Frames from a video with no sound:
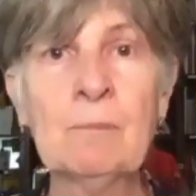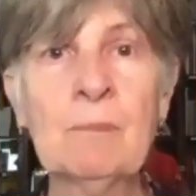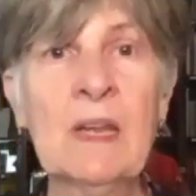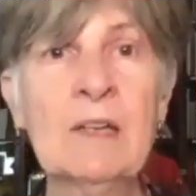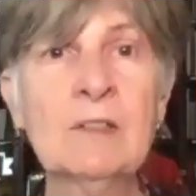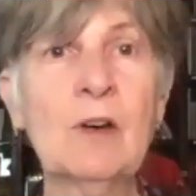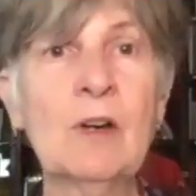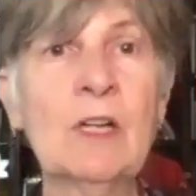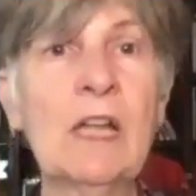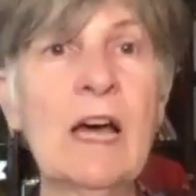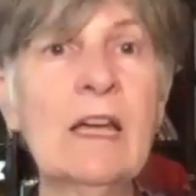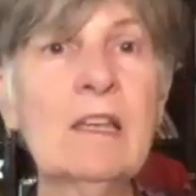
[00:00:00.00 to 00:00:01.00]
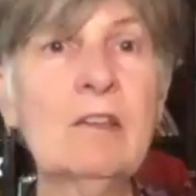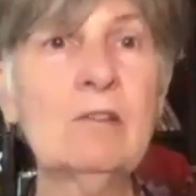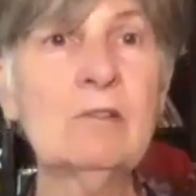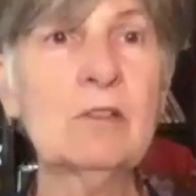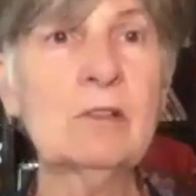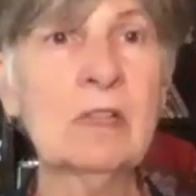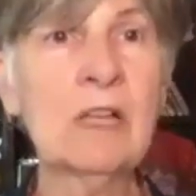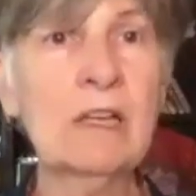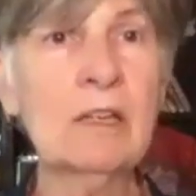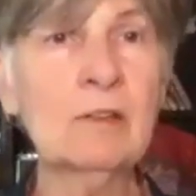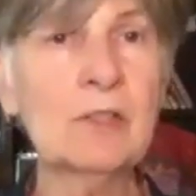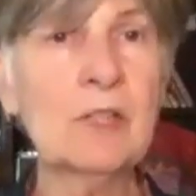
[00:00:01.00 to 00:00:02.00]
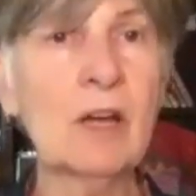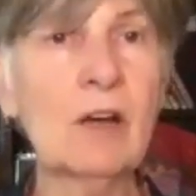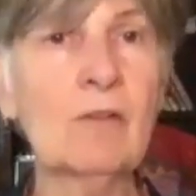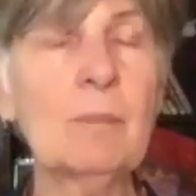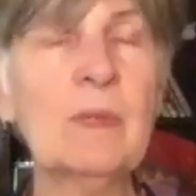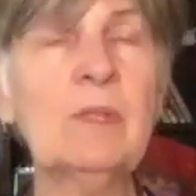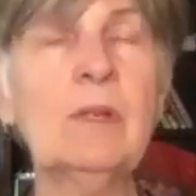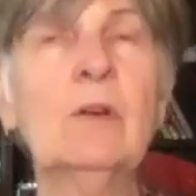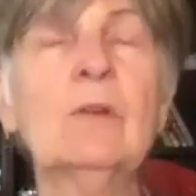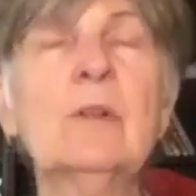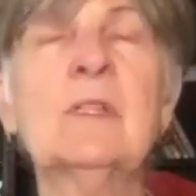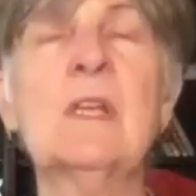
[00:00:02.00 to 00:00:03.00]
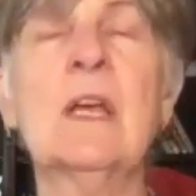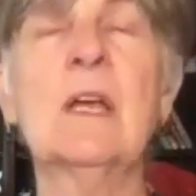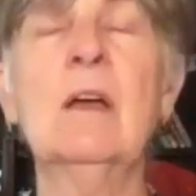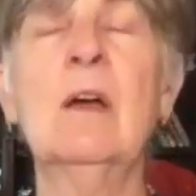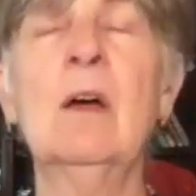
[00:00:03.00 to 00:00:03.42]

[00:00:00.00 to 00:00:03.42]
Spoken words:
So I'd like you to let yourself be noticing